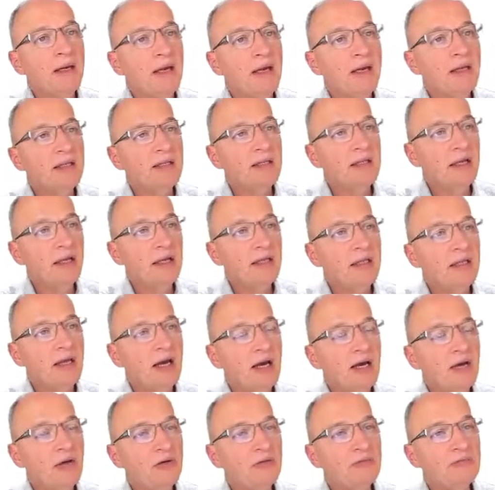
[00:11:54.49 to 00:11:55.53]
And then
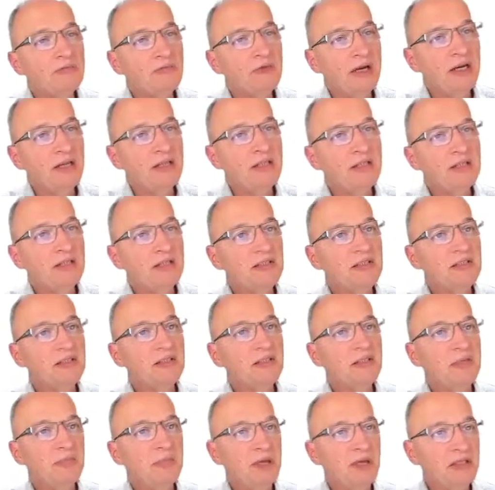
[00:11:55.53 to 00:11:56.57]
I will write this
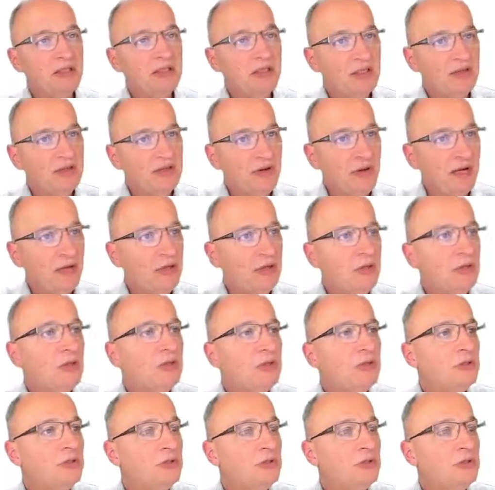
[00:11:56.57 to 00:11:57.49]
incremented value